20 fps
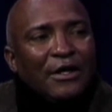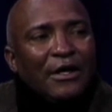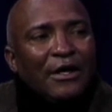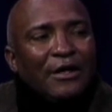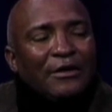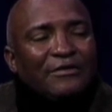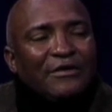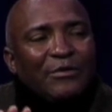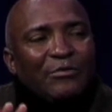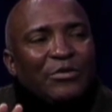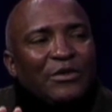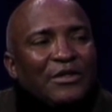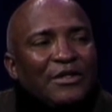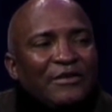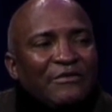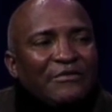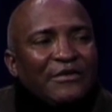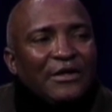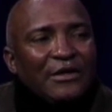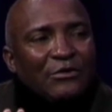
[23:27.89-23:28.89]
the
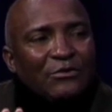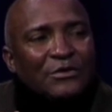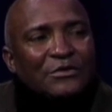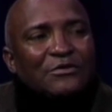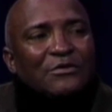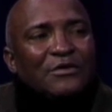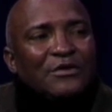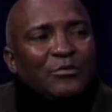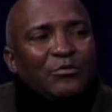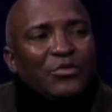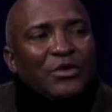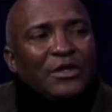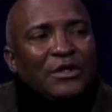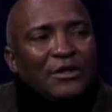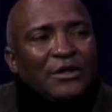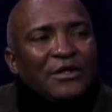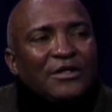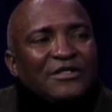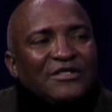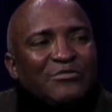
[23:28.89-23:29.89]
belief that I was going to play
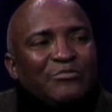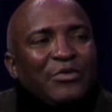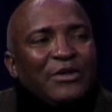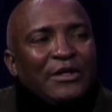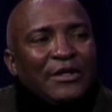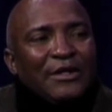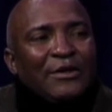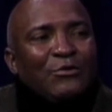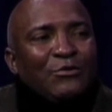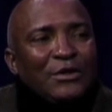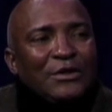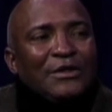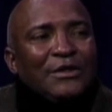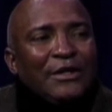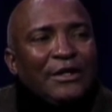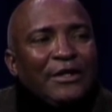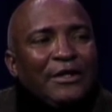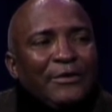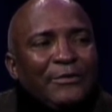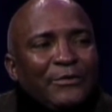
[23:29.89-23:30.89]
it against Pele one
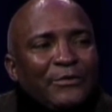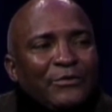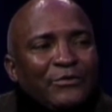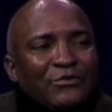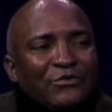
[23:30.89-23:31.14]
day.